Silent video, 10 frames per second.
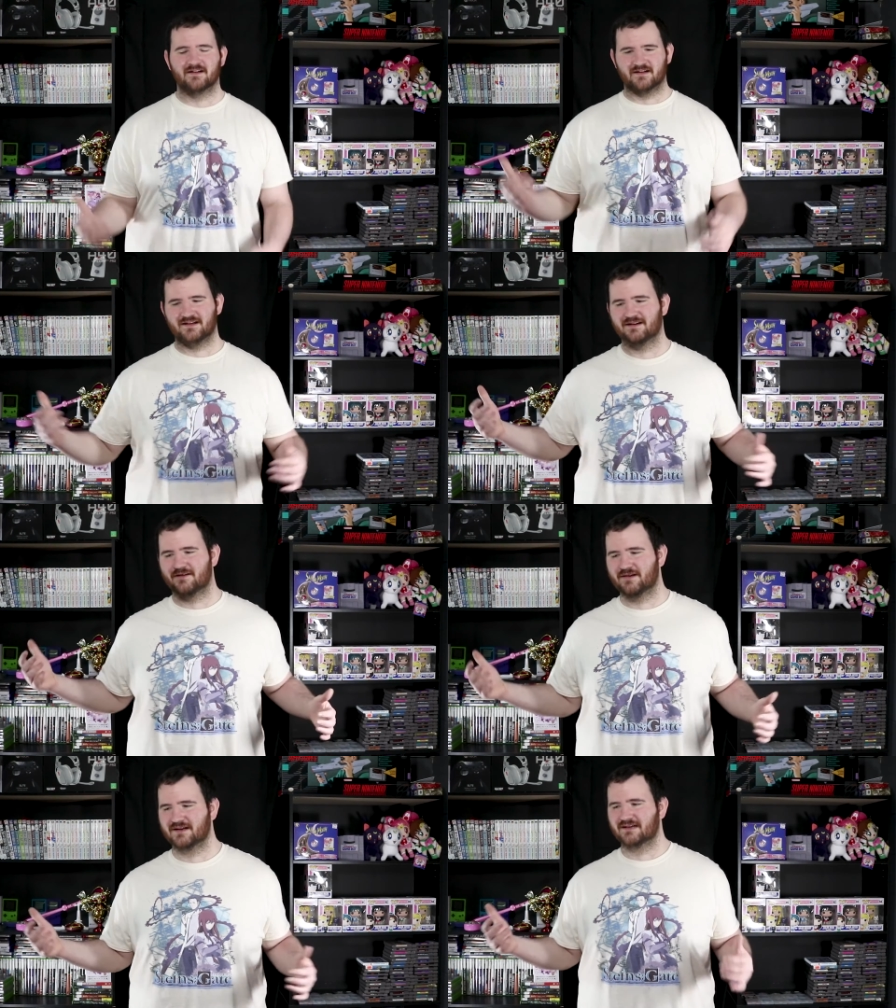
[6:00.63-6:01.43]
You
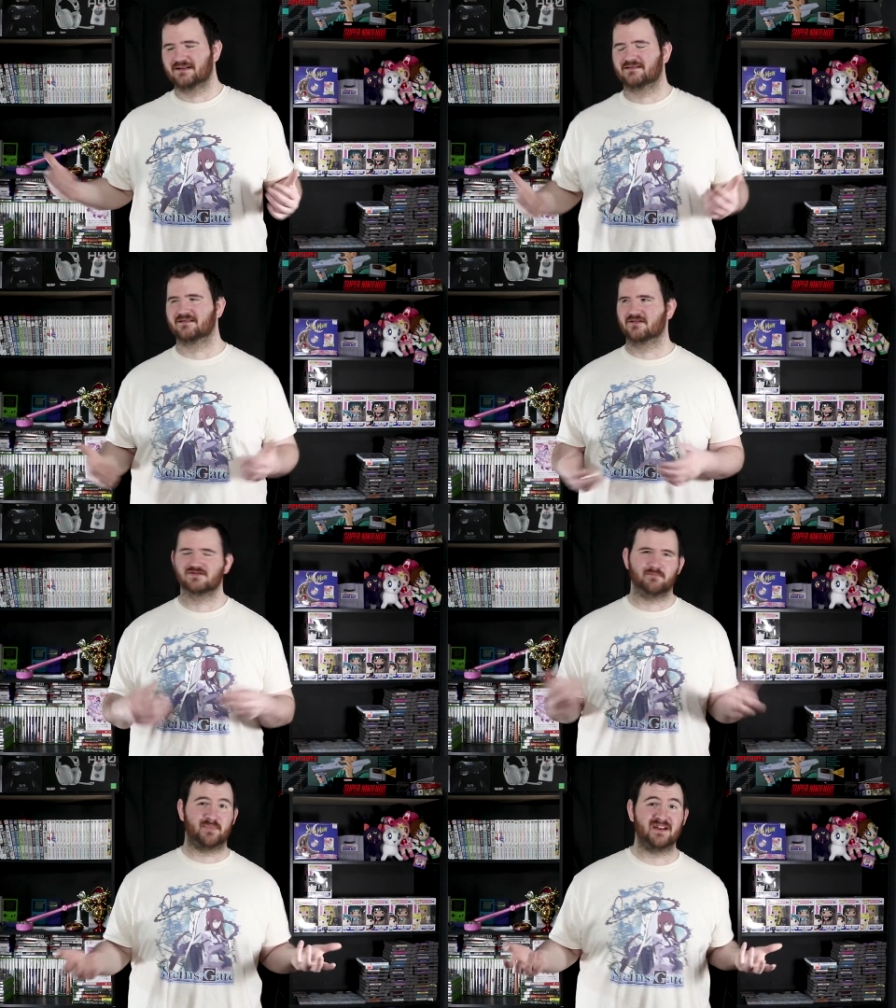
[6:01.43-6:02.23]
know, and, and
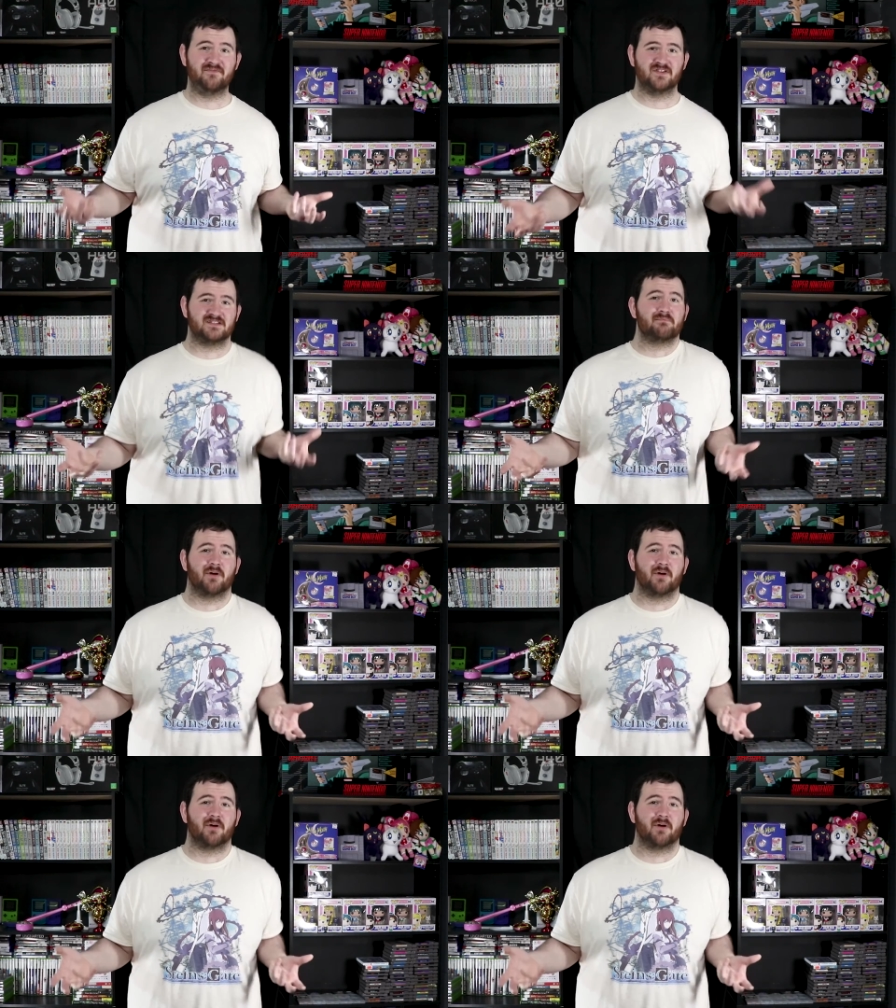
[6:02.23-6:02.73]
those are benefits and